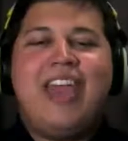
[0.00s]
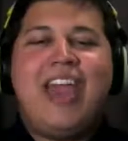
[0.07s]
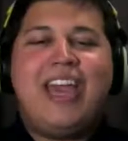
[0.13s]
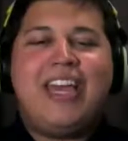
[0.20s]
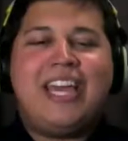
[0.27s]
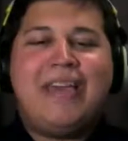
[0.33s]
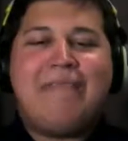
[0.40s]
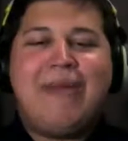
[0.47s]

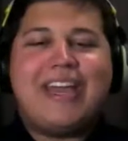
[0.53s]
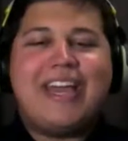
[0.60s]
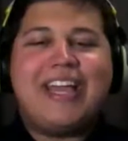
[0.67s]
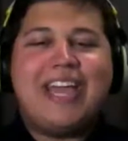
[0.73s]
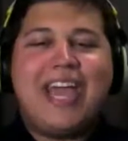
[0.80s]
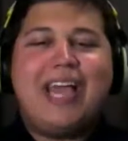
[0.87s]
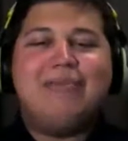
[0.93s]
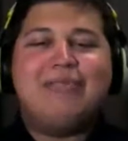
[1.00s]
keep making
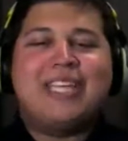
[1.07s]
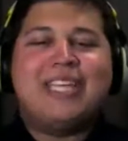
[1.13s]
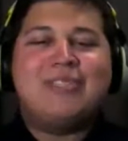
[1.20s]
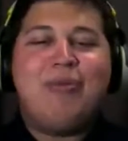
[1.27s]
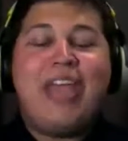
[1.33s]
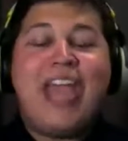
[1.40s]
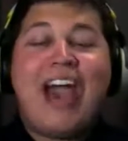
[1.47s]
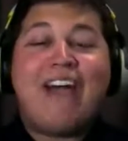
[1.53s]
games because
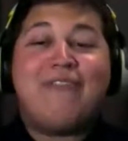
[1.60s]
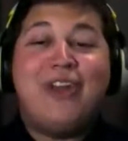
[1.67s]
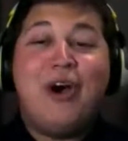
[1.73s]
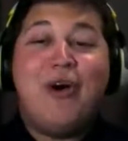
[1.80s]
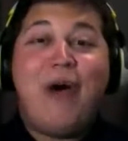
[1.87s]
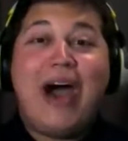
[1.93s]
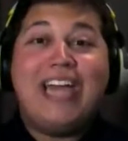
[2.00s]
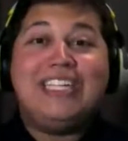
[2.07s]
we have
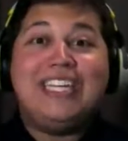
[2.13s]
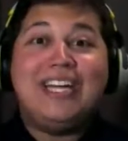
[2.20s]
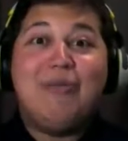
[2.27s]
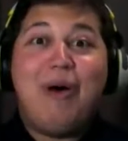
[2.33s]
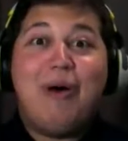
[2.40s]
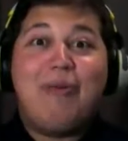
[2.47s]
no idea what we're